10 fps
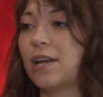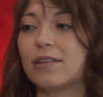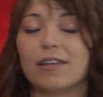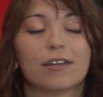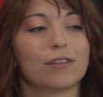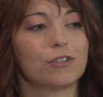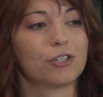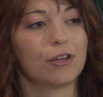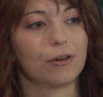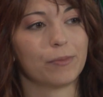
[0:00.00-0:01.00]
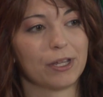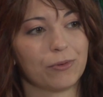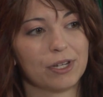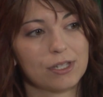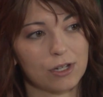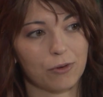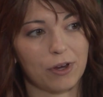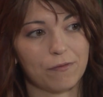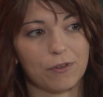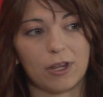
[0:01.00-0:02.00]
that at the end of the show, by the way. Stick
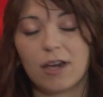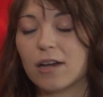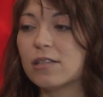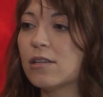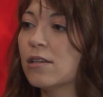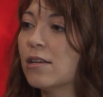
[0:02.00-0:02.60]
around for that.